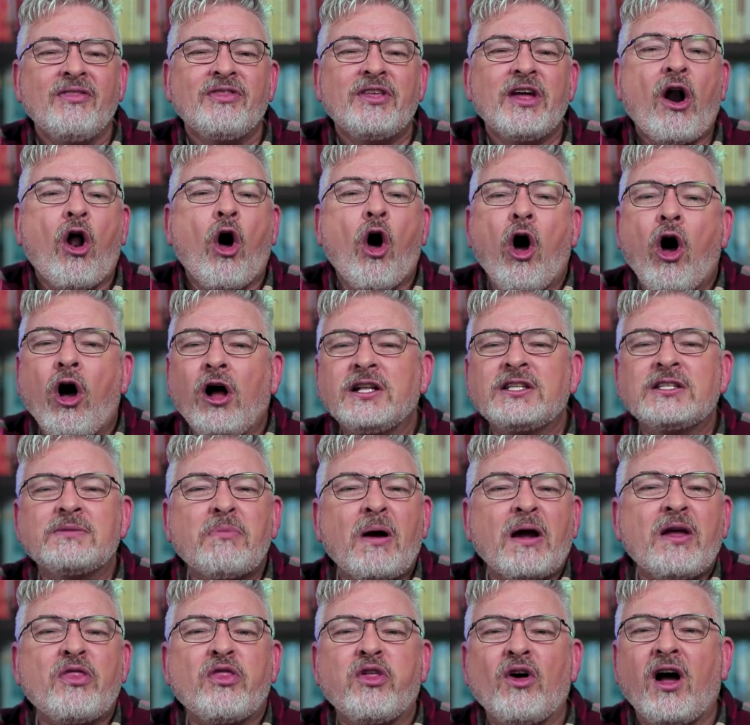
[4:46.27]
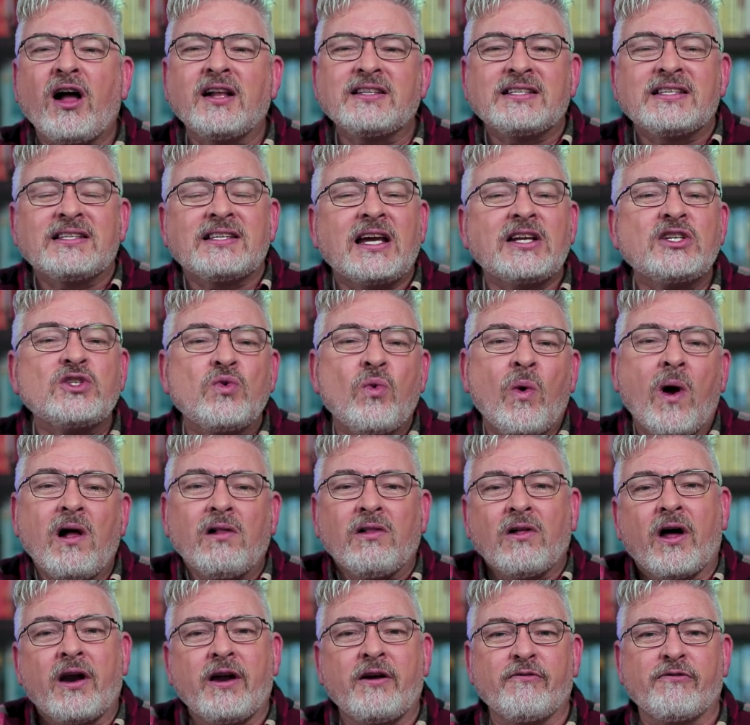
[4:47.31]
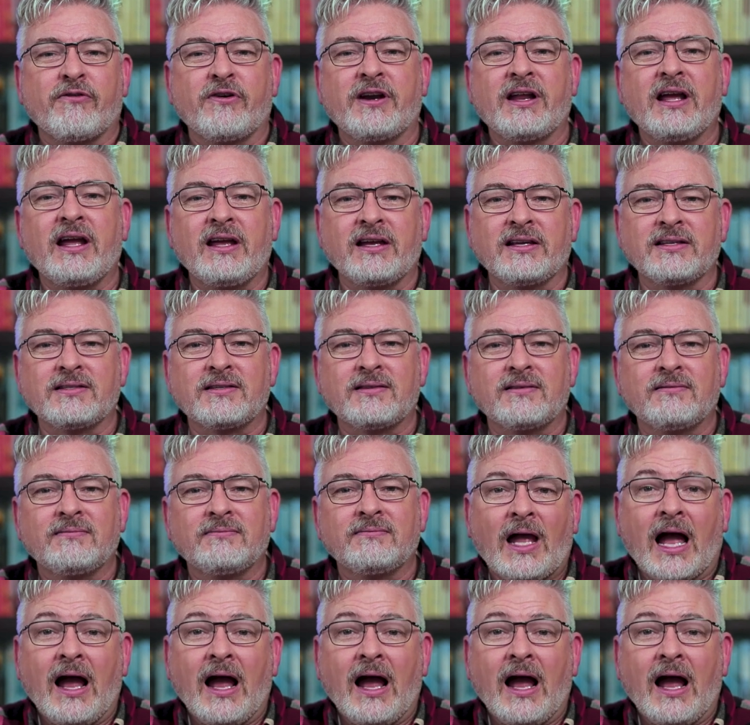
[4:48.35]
that haunts my thoughts as I dwell on it for days.